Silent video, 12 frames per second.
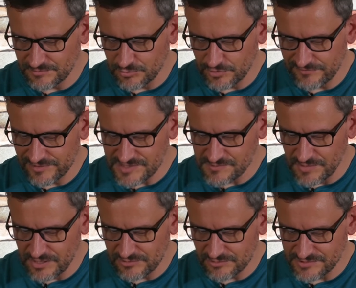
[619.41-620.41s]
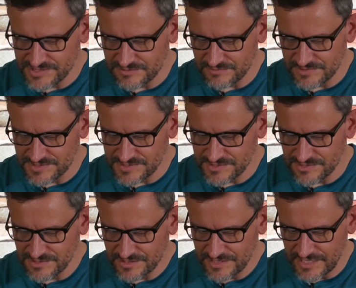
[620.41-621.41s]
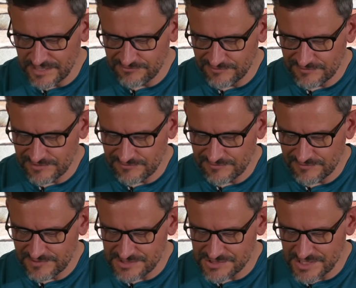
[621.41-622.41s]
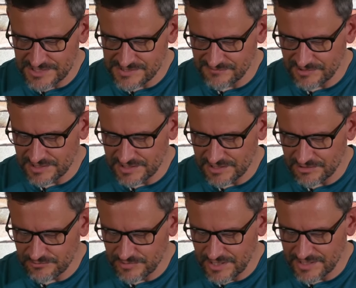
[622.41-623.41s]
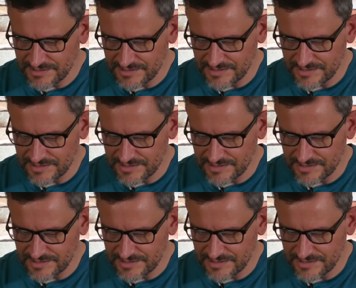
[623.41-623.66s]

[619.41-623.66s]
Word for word: the previous models, it was a 50-50 chance of getting it right,